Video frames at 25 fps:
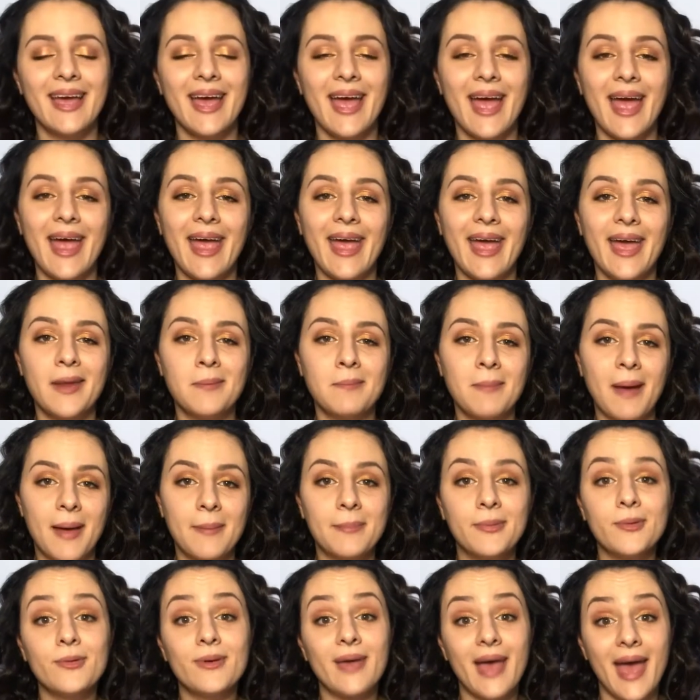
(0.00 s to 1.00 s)
and my
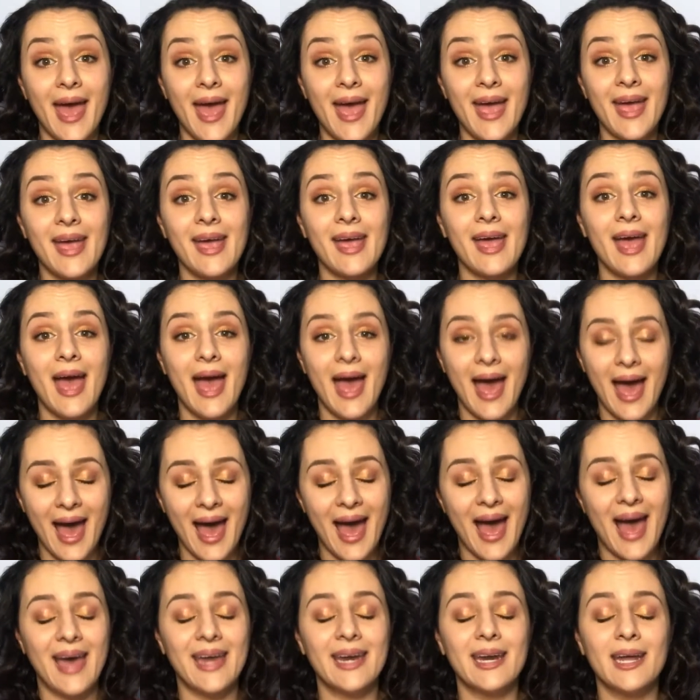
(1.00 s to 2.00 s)
bouquet
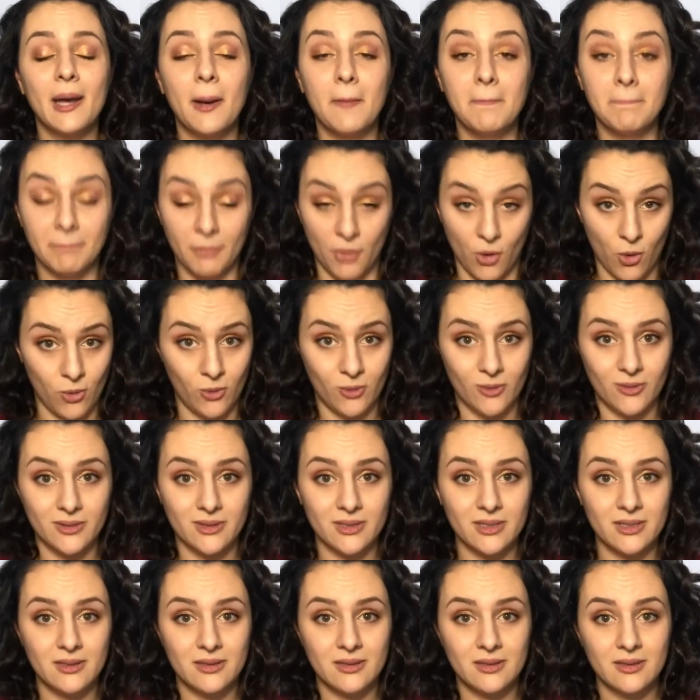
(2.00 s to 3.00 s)
had mold
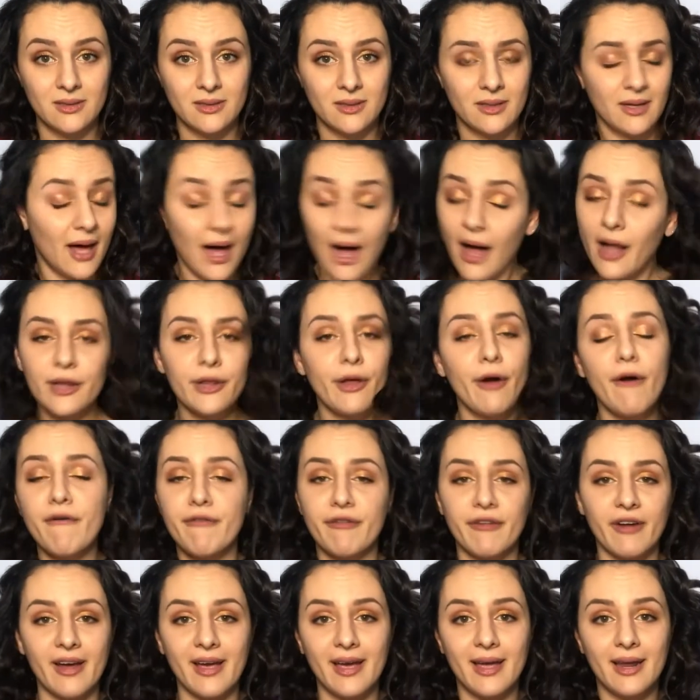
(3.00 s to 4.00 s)
all over
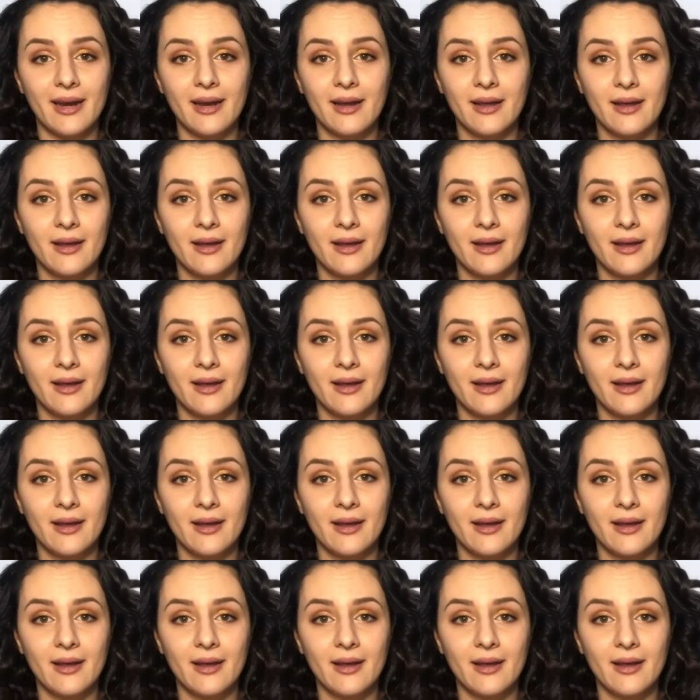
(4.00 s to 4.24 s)
it.